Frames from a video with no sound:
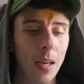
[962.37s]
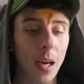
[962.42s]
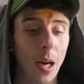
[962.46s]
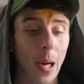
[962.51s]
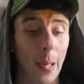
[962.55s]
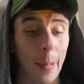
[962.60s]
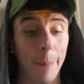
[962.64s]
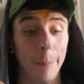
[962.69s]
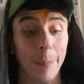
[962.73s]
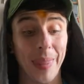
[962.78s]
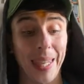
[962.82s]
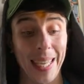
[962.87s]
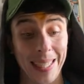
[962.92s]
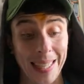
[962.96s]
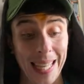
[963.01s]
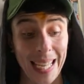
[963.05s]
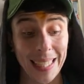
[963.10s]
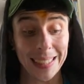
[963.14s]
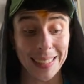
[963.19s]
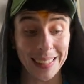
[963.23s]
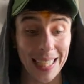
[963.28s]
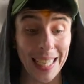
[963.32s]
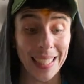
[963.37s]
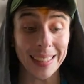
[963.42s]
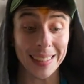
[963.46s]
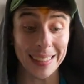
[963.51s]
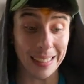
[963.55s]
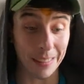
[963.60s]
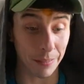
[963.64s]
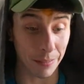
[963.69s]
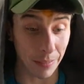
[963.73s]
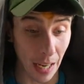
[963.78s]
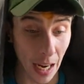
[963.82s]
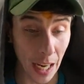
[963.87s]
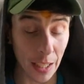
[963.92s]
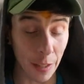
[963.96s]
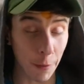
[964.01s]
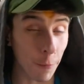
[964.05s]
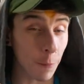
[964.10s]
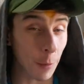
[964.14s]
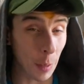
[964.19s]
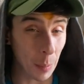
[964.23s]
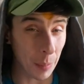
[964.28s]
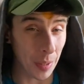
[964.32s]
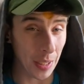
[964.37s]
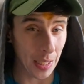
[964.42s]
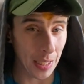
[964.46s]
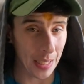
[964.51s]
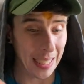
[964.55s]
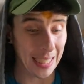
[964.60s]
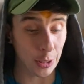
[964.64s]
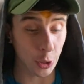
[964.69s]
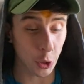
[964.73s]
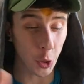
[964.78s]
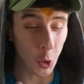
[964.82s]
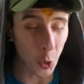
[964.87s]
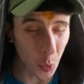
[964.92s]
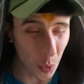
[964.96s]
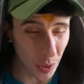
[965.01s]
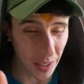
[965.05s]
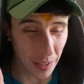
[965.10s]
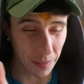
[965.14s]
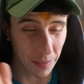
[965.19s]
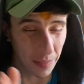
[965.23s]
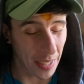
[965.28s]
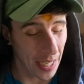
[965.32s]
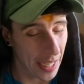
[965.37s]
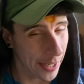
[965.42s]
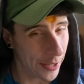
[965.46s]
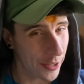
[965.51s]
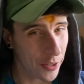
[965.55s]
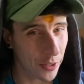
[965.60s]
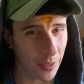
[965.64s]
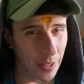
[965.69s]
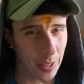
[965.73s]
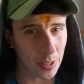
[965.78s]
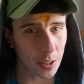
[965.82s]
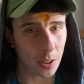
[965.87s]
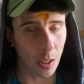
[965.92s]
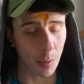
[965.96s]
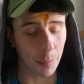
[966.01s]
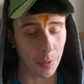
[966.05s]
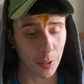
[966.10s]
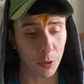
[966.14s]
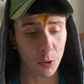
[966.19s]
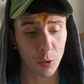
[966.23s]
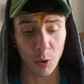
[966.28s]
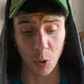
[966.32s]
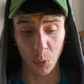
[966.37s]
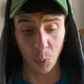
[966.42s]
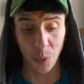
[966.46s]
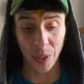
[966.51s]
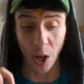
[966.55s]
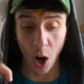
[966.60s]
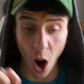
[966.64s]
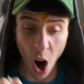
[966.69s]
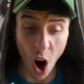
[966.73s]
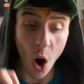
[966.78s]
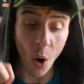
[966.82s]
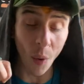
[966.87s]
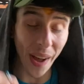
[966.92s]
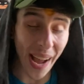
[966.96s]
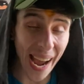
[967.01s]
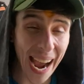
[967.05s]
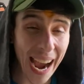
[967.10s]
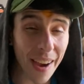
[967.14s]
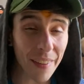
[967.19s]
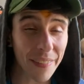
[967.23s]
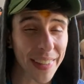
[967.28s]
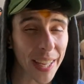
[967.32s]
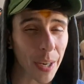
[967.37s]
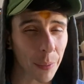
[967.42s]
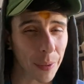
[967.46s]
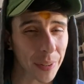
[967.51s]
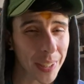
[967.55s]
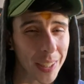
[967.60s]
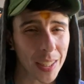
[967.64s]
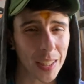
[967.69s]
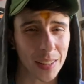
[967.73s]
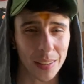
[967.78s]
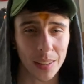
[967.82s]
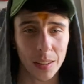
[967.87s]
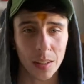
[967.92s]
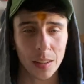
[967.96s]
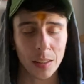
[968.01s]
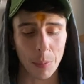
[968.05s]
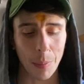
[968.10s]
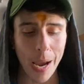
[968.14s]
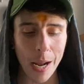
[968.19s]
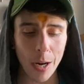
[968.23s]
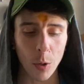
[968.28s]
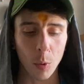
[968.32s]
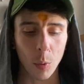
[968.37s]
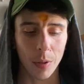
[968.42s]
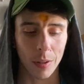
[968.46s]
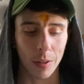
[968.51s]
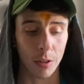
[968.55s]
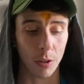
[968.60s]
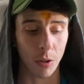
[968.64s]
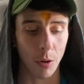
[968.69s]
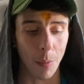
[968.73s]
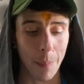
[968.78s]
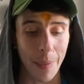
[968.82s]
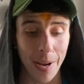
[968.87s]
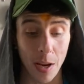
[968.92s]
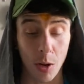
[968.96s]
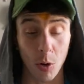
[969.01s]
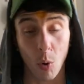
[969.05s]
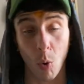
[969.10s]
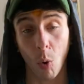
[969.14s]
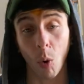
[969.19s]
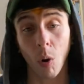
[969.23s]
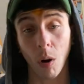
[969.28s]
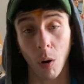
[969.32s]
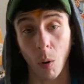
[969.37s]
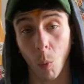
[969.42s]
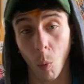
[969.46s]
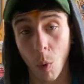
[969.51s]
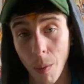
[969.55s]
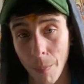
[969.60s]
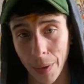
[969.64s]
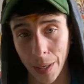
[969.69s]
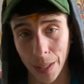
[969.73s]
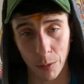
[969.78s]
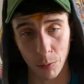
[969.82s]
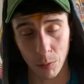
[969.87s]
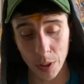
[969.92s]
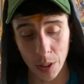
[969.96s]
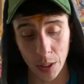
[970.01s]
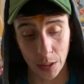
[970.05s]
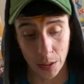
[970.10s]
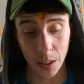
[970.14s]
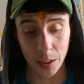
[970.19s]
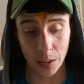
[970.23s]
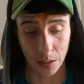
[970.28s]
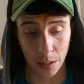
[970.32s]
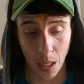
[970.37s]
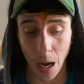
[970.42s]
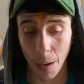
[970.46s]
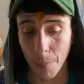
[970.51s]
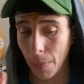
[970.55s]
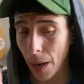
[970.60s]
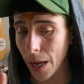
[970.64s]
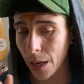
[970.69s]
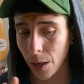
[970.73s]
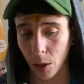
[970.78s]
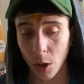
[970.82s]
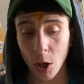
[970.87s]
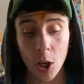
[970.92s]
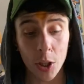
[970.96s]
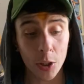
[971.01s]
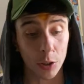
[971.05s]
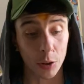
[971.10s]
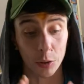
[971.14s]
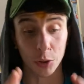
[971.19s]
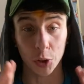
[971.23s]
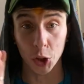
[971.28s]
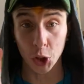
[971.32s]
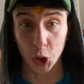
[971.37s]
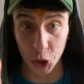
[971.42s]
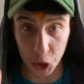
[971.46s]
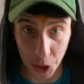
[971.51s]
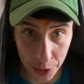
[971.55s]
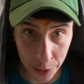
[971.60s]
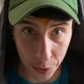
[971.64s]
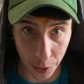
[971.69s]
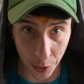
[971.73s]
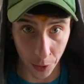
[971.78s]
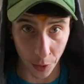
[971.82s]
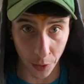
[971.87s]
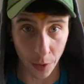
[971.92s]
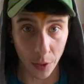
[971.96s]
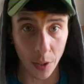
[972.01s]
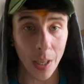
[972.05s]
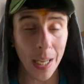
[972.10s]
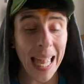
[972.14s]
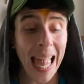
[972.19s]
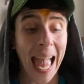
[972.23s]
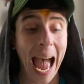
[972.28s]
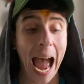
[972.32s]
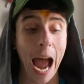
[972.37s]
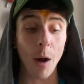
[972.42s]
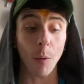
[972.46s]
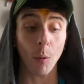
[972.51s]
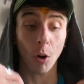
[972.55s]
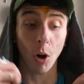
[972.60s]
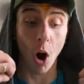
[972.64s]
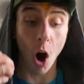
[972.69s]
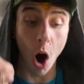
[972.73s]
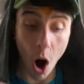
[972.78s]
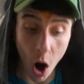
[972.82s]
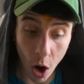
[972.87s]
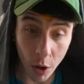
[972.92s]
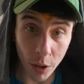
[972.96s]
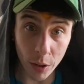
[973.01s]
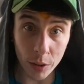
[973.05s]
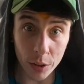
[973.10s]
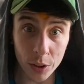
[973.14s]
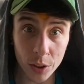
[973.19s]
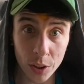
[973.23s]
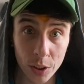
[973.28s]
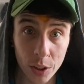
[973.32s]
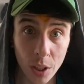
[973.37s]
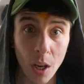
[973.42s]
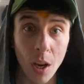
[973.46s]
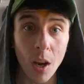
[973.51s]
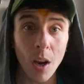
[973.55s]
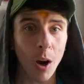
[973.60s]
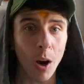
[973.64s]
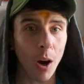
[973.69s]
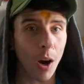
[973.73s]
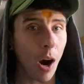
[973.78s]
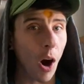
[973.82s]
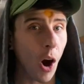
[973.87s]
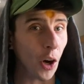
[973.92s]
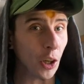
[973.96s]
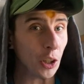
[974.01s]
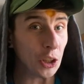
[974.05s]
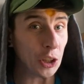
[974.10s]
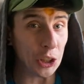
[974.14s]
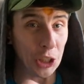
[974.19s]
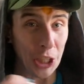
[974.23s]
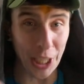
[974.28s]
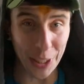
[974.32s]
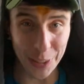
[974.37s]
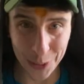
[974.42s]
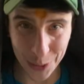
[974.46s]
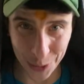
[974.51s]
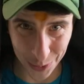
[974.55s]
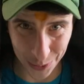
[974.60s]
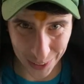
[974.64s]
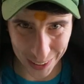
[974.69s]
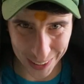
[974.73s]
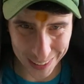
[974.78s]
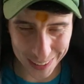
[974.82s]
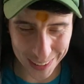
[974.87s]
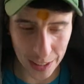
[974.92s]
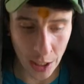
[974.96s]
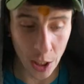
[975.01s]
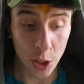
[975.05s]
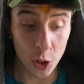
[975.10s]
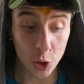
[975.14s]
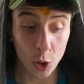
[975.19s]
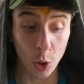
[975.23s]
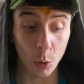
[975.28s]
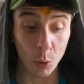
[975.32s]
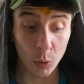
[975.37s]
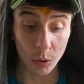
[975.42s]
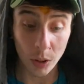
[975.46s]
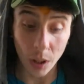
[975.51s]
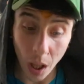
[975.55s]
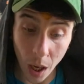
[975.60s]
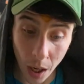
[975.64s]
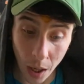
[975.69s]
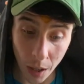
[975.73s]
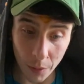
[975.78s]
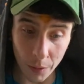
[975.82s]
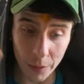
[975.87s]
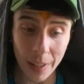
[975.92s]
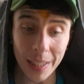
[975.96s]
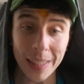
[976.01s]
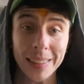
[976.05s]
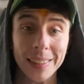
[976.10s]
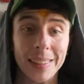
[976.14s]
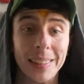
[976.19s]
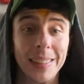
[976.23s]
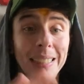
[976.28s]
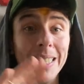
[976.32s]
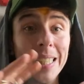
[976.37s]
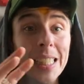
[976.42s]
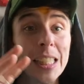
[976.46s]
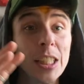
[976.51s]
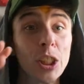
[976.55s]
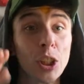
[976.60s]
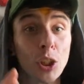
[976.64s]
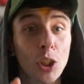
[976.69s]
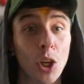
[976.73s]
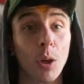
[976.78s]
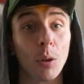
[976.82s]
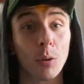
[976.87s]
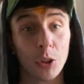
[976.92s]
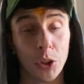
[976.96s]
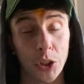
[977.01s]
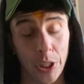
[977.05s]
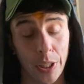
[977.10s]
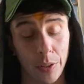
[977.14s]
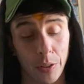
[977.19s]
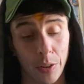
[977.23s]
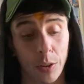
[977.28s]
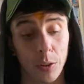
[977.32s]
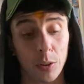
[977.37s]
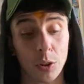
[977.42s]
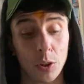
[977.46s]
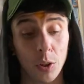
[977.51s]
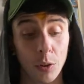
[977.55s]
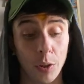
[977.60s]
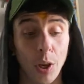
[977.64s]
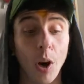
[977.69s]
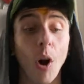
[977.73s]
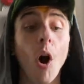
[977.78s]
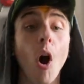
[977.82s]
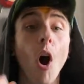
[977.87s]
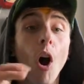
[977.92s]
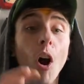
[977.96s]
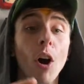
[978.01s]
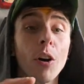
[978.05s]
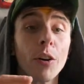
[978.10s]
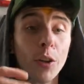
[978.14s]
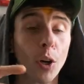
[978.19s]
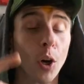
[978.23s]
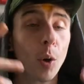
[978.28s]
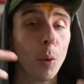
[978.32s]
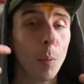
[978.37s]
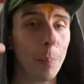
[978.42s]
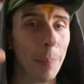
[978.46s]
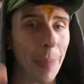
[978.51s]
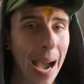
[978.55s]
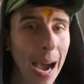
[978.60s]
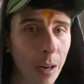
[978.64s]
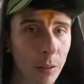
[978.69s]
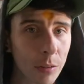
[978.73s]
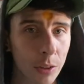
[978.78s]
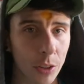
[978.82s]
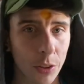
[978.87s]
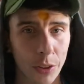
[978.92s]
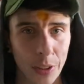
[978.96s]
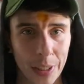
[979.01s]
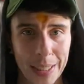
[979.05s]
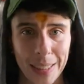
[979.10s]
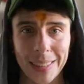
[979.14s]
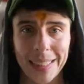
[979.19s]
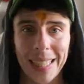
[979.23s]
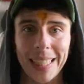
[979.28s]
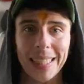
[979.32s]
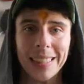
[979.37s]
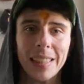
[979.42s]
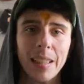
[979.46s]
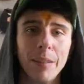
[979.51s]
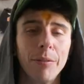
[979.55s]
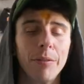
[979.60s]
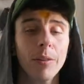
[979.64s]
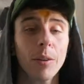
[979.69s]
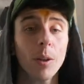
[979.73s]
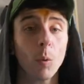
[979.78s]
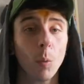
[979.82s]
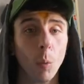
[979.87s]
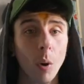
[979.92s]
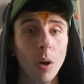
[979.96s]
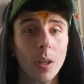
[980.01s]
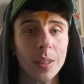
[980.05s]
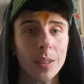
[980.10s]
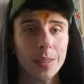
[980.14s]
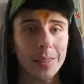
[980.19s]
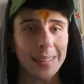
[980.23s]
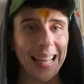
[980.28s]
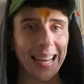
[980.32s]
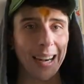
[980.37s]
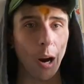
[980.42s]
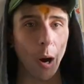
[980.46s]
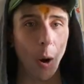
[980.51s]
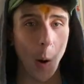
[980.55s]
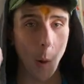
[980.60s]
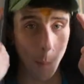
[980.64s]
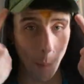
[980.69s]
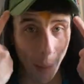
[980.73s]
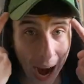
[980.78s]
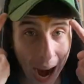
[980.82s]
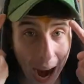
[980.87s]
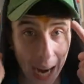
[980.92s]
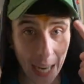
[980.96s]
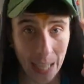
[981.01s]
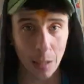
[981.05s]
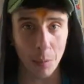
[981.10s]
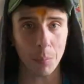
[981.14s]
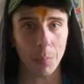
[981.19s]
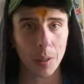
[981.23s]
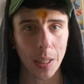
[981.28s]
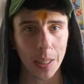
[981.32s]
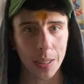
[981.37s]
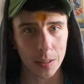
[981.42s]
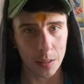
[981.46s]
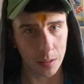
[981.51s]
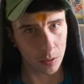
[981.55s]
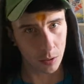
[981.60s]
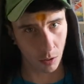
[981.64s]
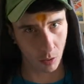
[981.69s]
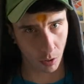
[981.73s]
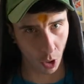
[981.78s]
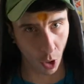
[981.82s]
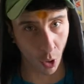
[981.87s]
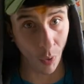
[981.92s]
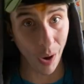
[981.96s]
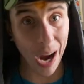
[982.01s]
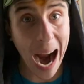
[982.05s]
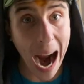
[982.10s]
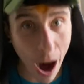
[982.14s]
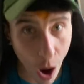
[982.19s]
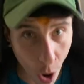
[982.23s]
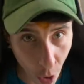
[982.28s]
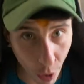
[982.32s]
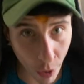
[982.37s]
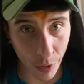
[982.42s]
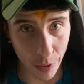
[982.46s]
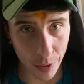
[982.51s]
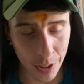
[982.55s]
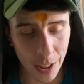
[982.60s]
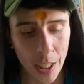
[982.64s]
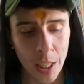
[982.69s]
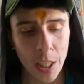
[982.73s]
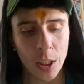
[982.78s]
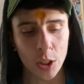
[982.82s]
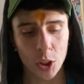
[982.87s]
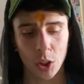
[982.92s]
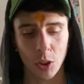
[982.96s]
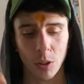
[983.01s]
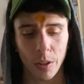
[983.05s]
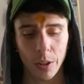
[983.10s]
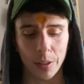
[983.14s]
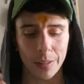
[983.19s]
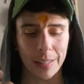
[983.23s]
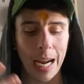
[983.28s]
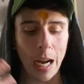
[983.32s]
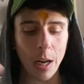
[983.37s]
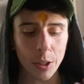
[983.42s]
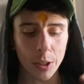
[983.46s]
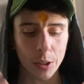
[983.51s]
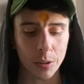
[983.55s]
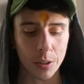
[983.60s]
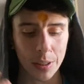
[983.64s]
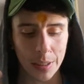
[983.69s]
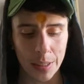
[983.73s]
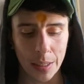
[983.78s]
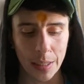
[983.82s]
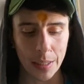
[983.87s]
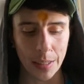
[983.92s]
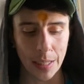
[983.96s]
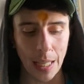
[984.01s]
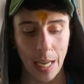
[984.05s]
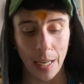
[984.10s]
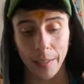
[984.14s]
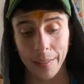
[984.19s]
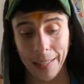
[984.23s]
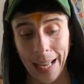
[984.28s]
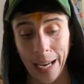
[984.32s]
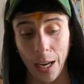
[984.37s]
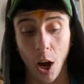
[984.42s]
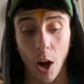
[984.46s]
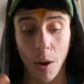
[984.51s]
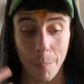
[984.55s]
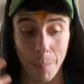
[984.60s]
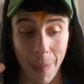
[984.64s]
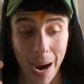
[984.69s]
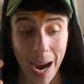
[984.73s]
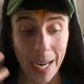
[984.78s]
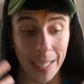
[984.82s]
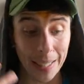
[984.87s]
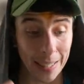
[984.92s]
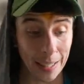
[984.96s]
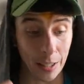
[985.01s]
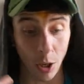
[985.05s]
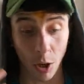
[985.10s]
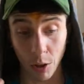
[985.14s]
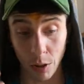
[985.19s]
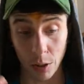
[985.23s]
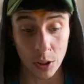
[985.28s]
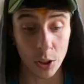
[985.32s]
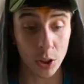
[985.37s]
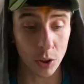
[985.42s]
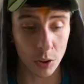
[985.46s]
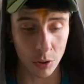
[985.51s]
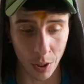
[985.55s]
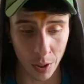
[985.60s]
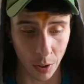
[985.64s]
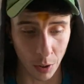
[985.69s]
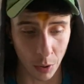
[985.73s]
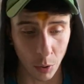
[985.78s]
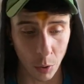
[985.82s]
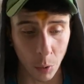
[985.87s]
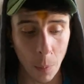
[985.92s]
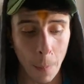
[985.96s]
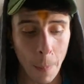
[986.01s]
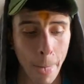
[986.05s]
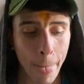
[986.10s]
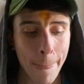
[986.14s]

And that's that divine feminine intuitive nature that's coming through, and we all have that within us. It doesn't matter whether you're a man or a woman. It really does not matter your gender. Our hearts are genderless. So love sees no gender. So there are no boundaries except for the ones that our mind places on our heart. So now you see that mind and heart struggle.